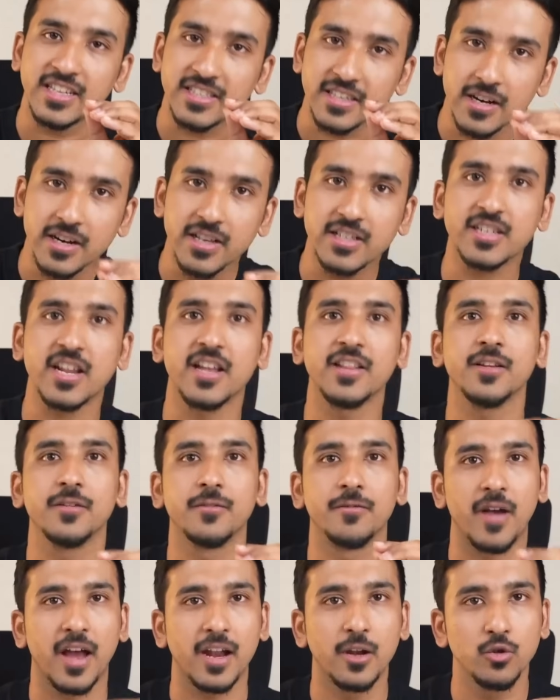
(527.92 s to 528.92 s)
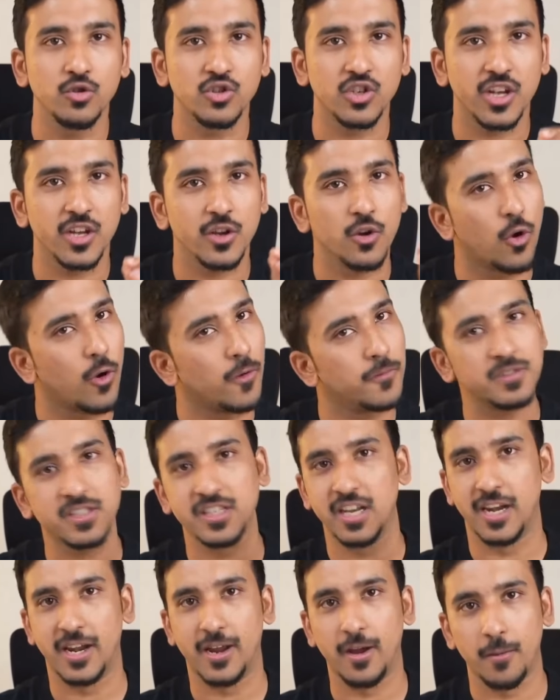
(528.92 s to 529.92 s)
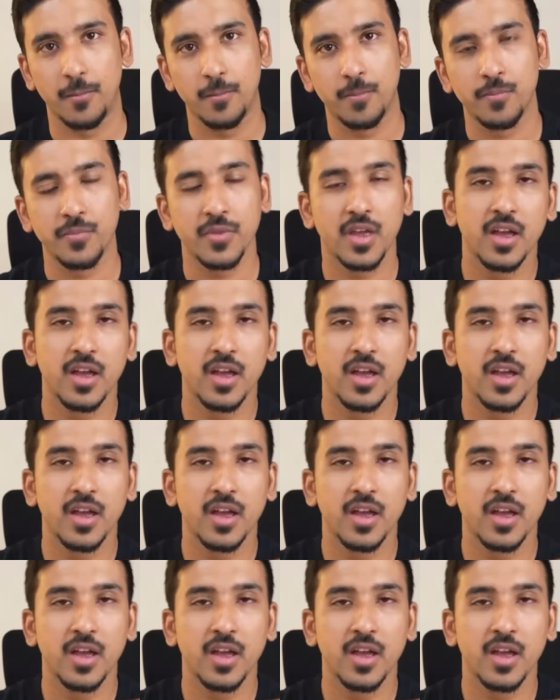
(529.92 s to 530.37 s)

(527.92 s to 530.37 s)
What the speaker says: let's understand the value chain of silica.